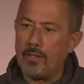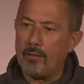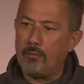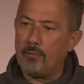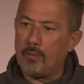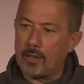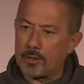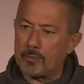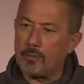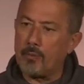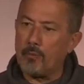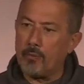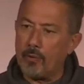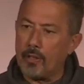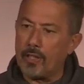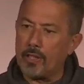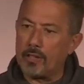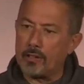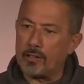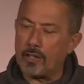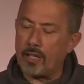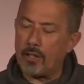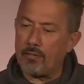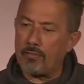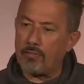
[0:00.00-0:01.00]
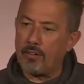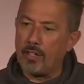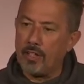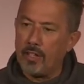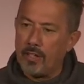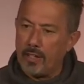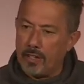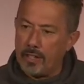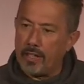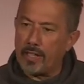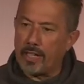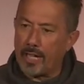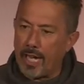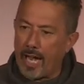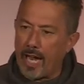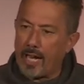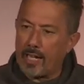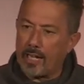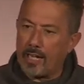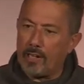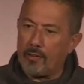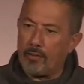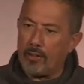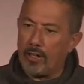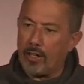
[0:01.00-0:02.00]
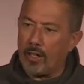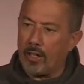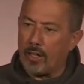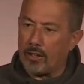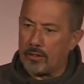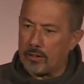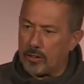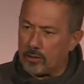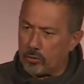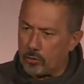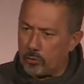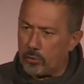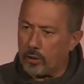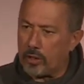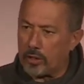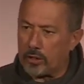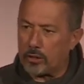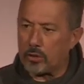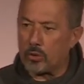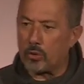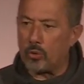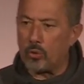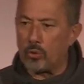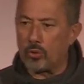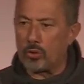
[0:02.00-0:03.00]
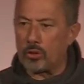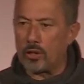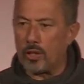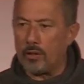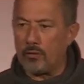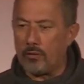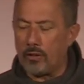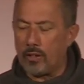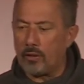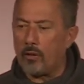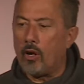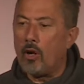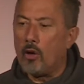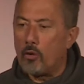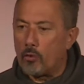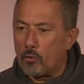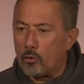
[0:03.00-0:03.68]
Must be really tough in a gang area like this, really staunch area,